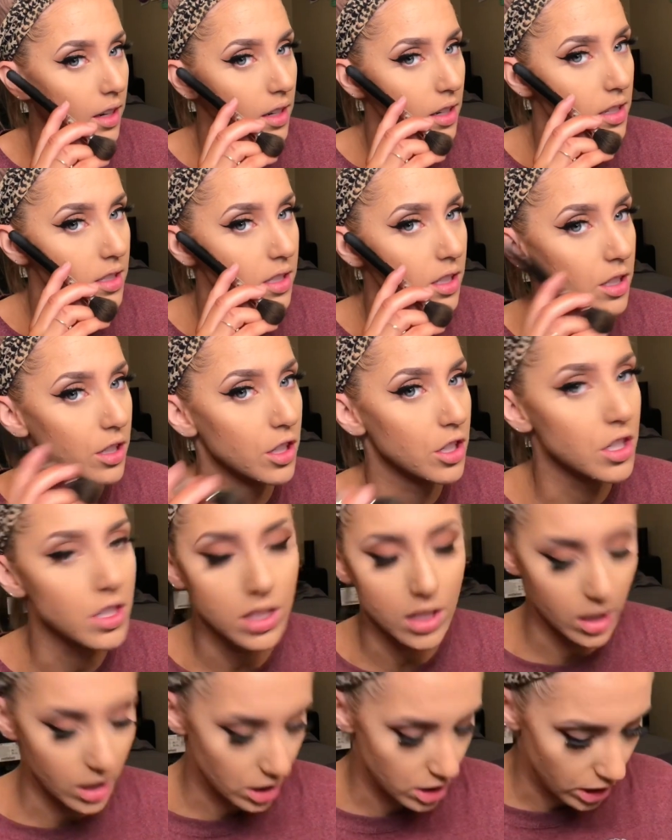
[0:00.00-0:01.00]
because then you're just
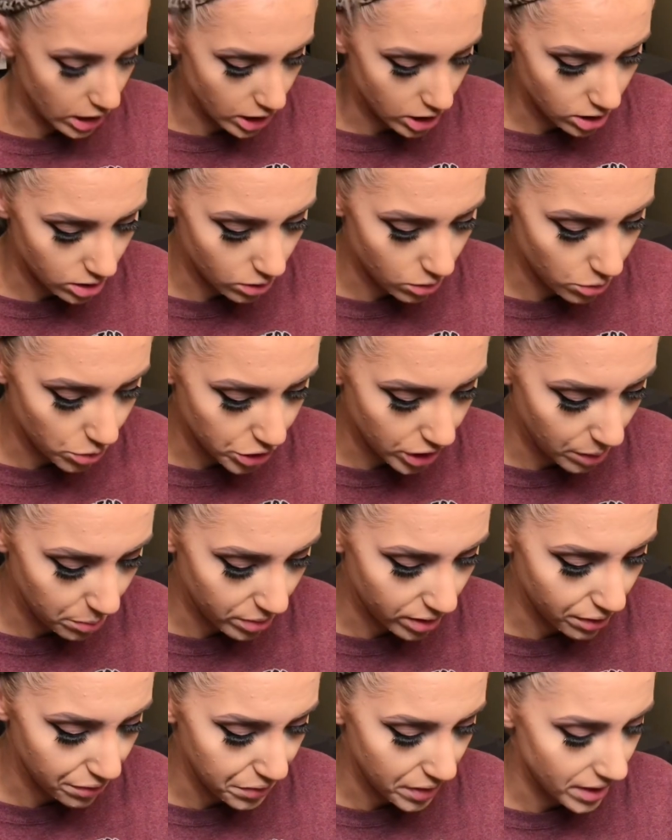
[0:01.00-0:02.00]
going to change the whole shape of
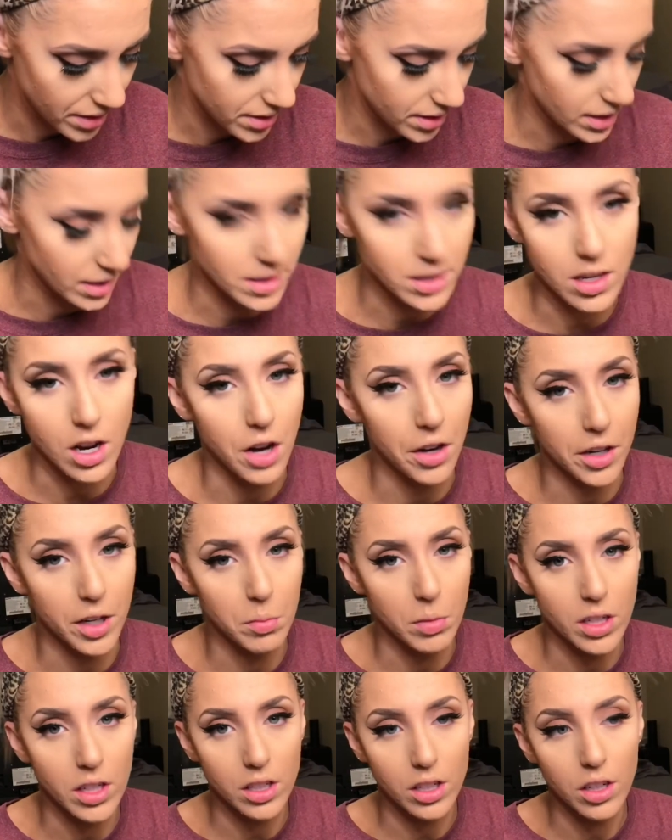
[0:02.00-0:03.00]
your face and it's not going
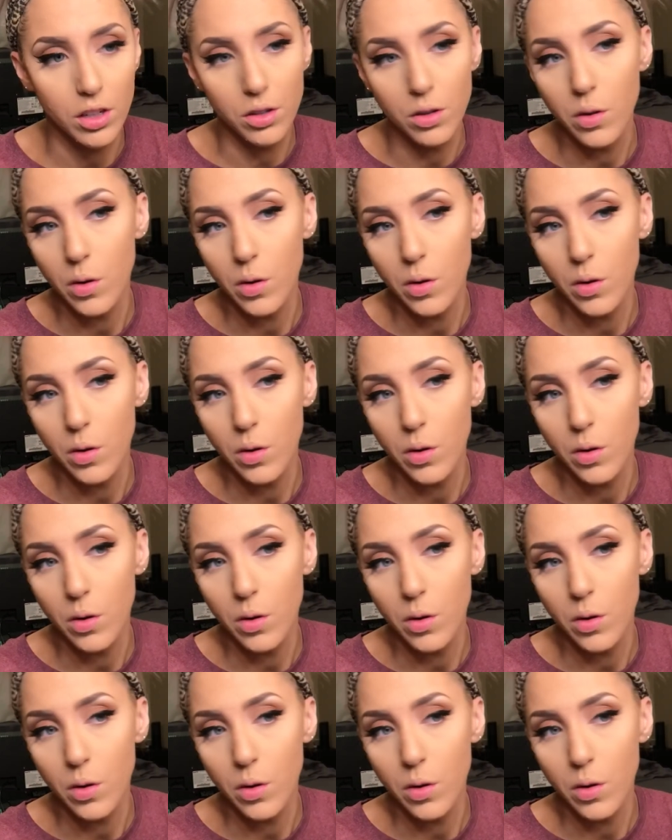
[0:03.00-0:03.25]
to be cute.